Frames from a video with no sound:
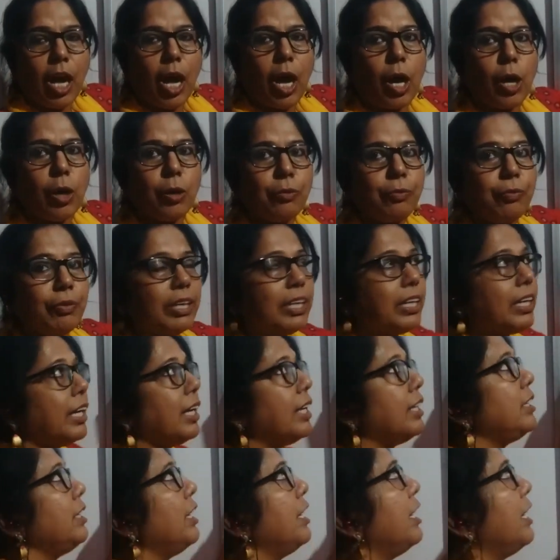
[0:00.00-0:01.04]
How we
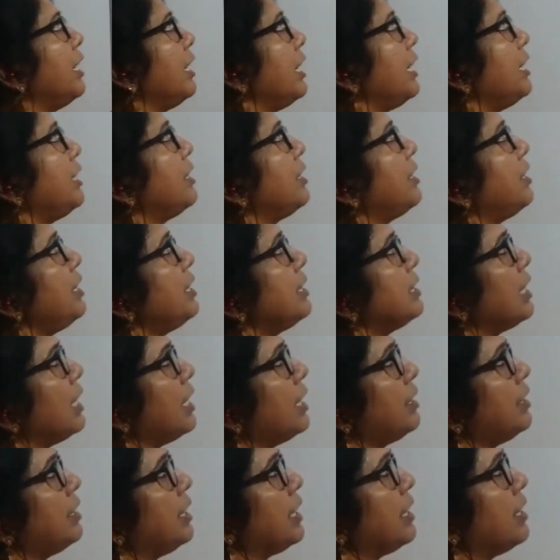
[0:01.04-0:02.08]
can increase
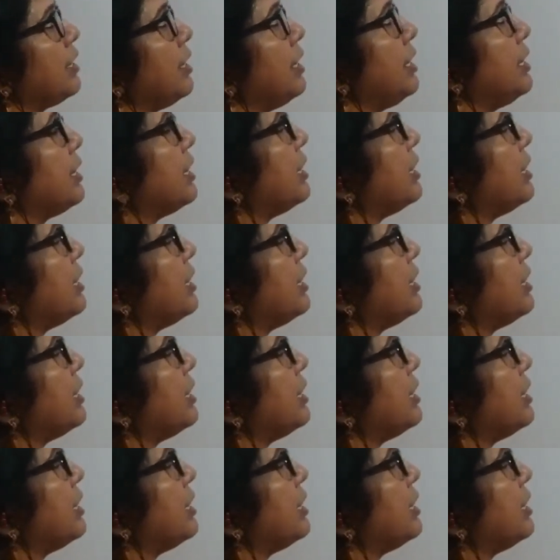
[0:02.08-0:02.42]
or decrease